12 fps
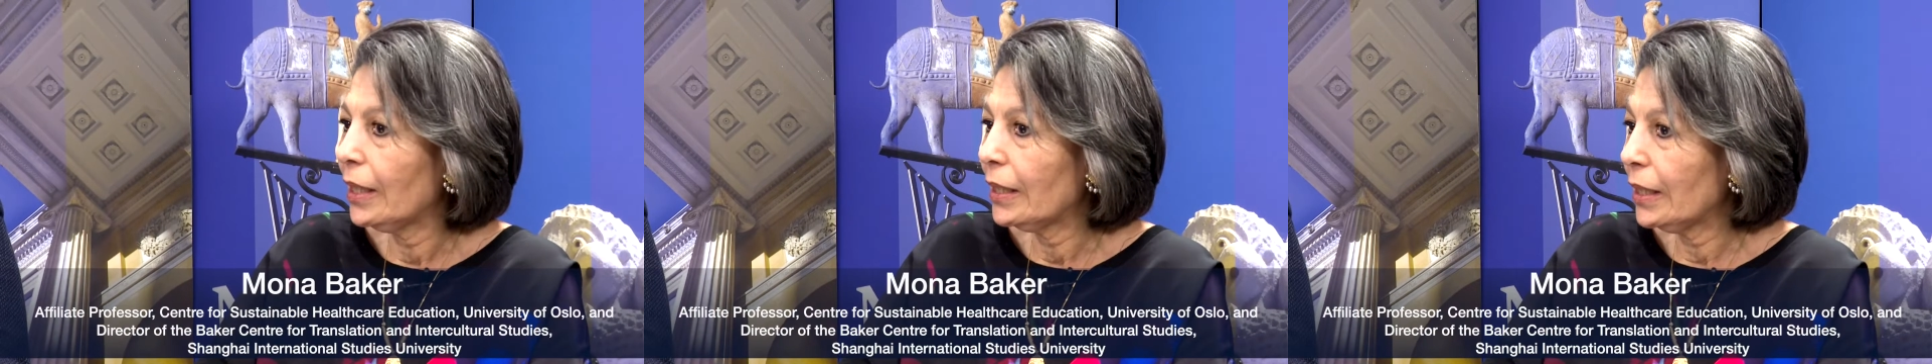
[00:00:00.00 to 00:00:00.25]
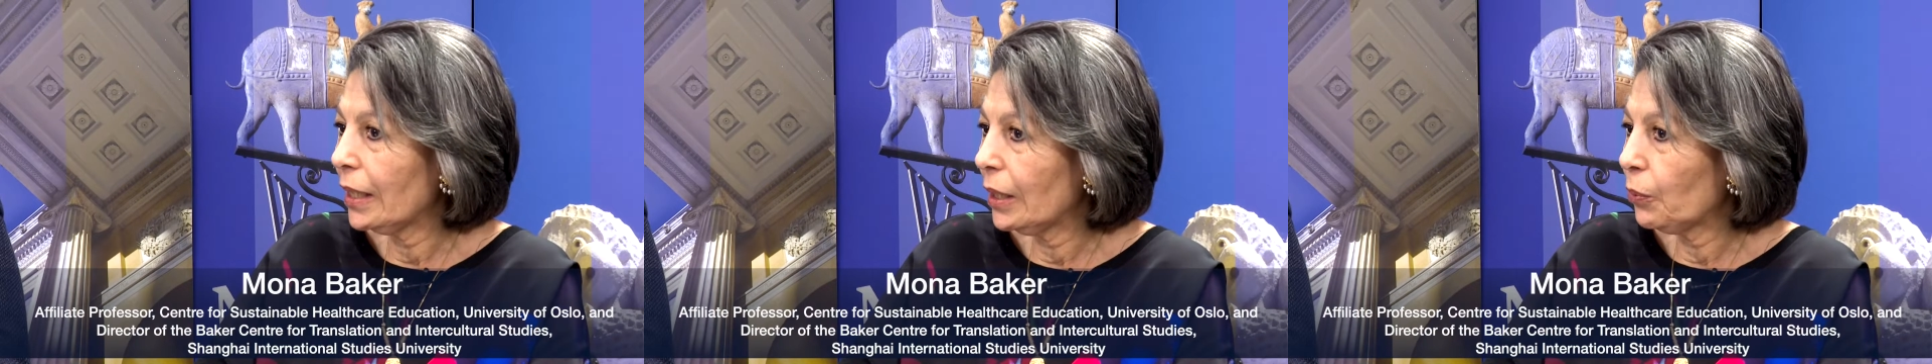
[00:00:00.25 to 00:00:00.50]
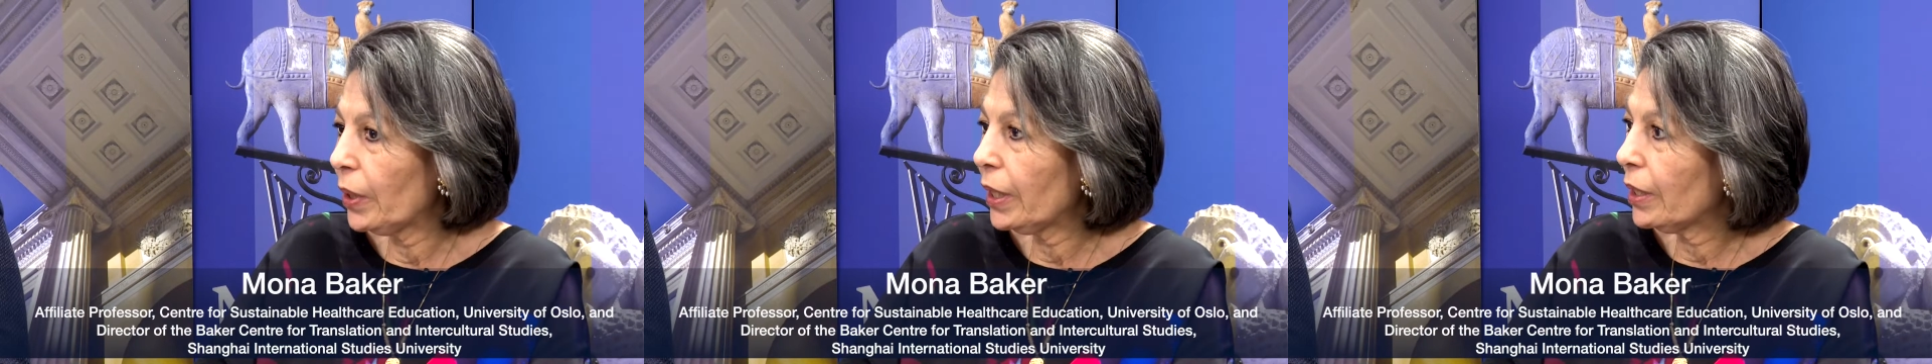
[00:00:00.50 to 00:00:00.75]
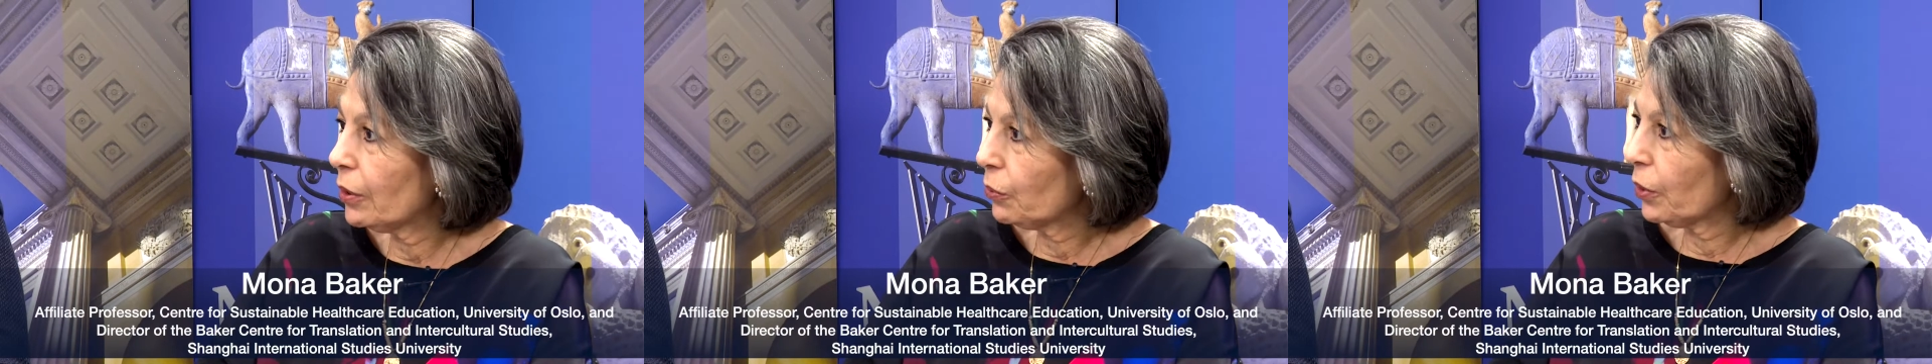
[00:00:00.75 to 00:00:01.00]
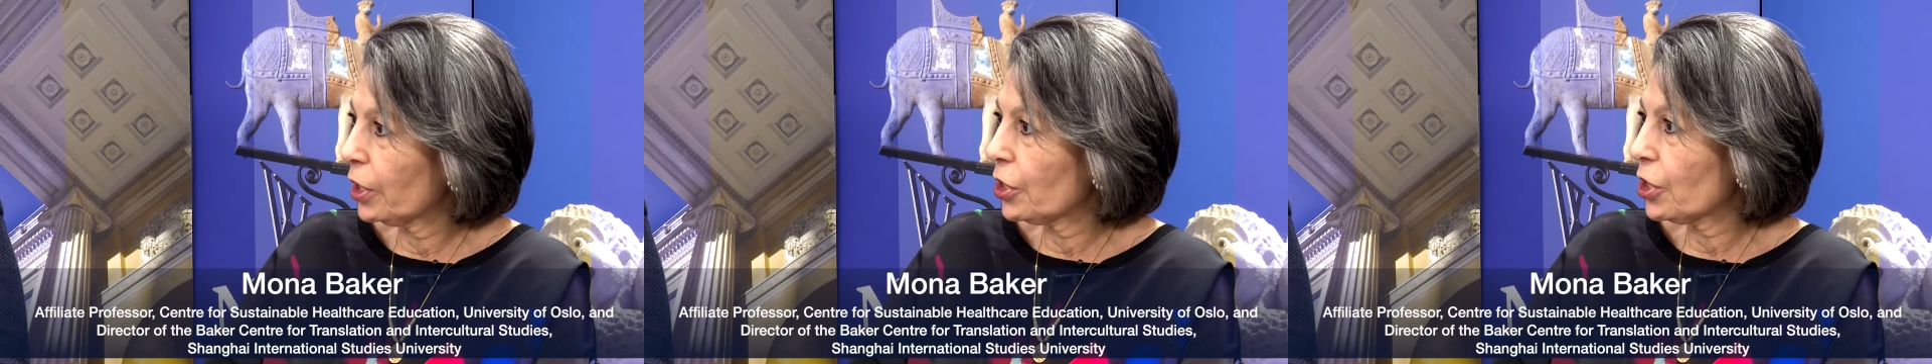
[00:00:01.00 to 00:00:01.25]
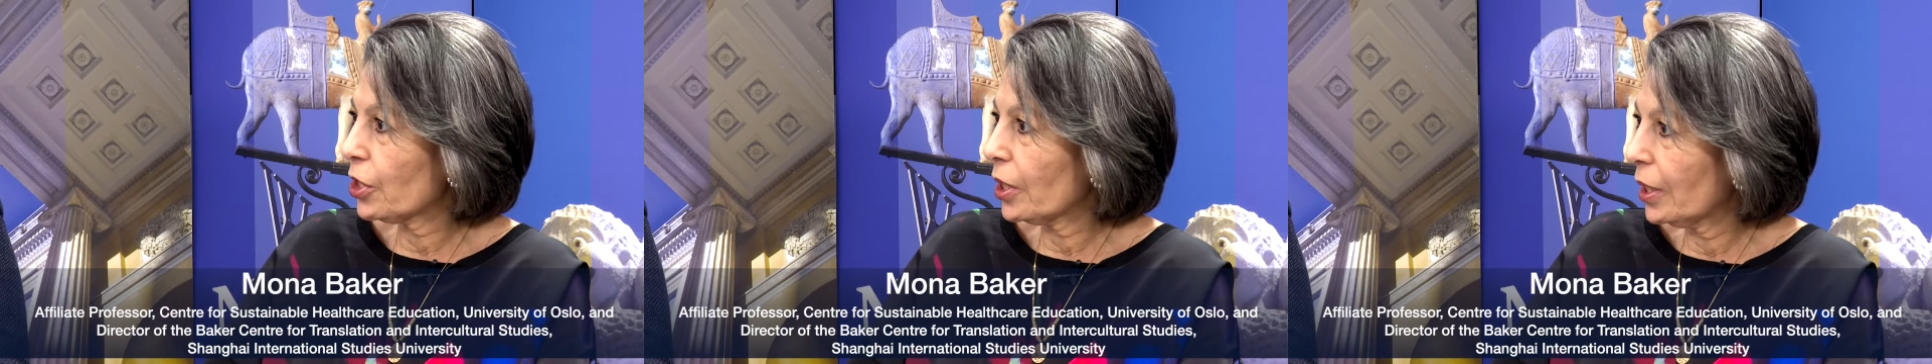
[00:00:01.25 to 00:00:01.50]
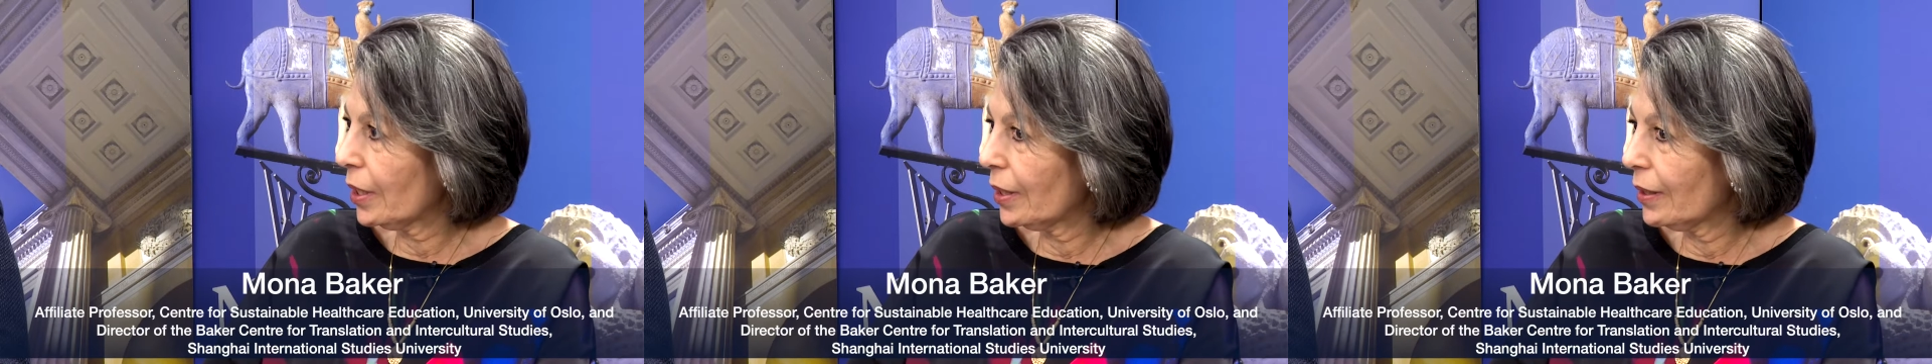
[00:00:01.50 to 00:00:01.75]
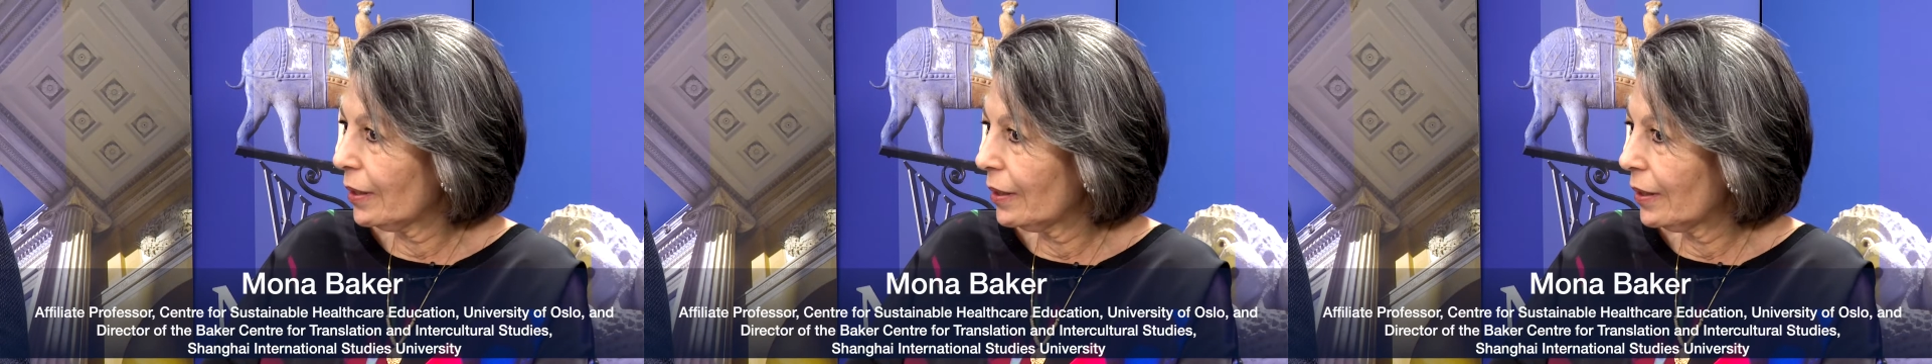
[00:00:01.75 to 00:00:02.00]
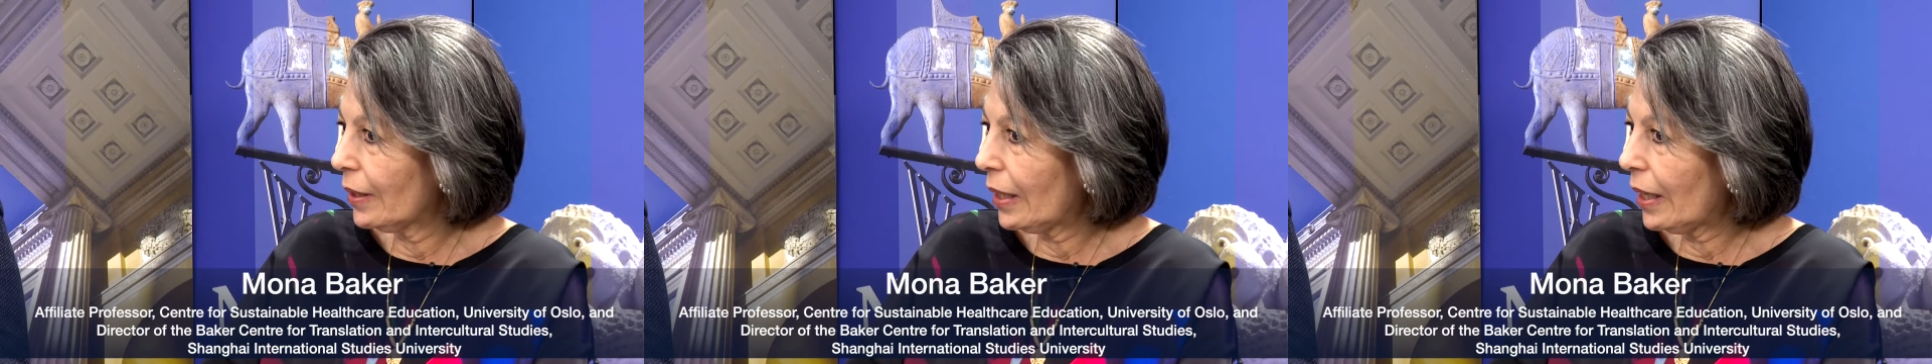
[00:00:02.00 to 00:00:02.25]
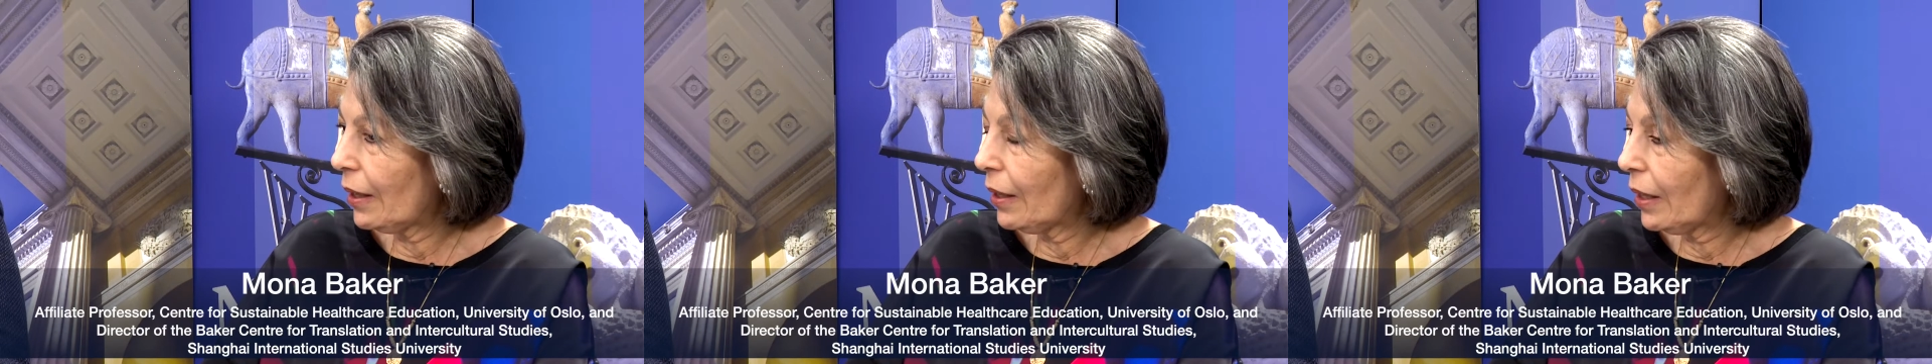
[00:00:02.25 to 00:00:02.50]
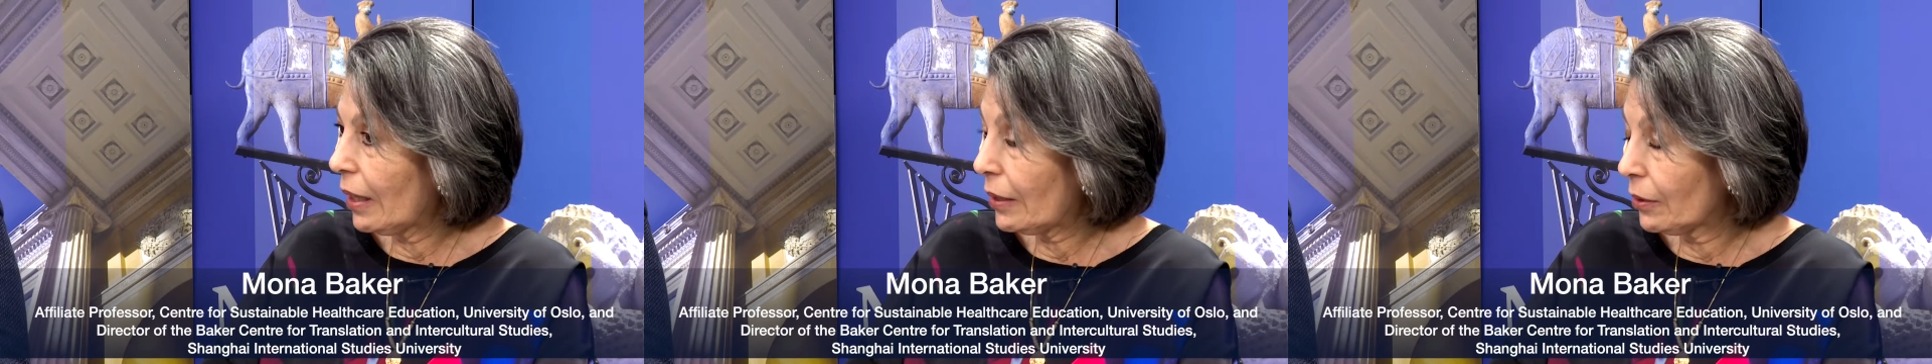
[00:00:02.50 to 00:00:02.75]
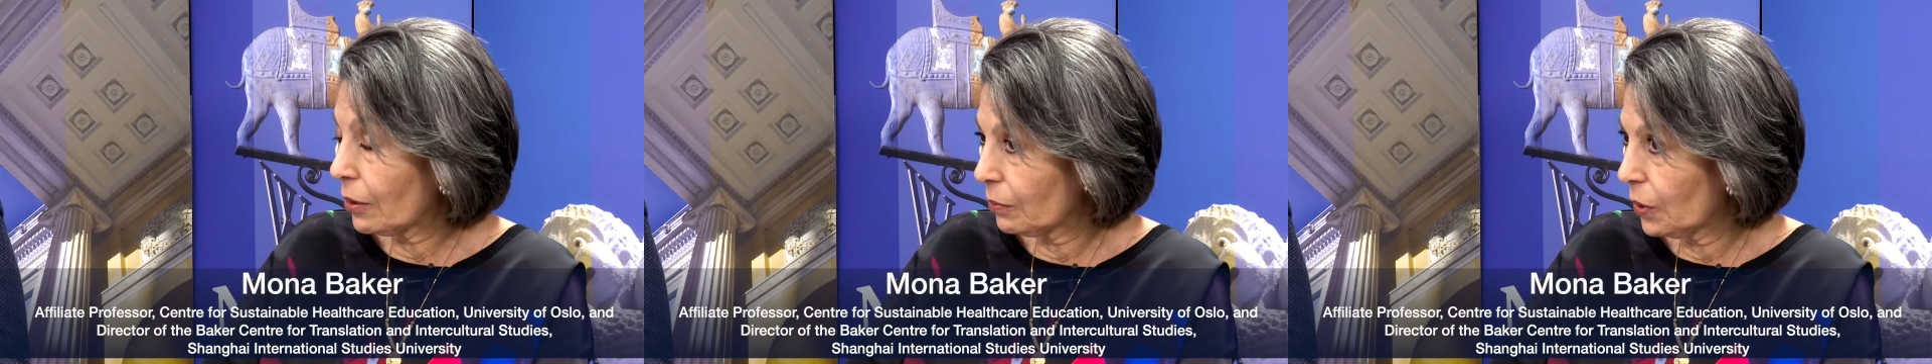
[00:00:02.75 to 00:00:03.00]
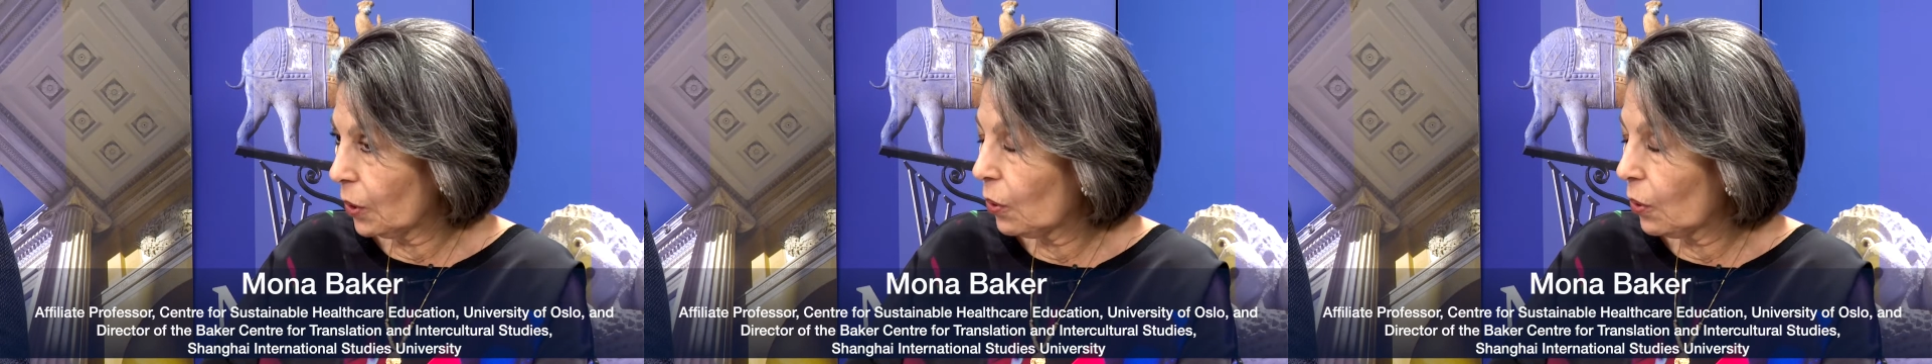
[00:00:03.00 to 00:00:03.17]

the way in which the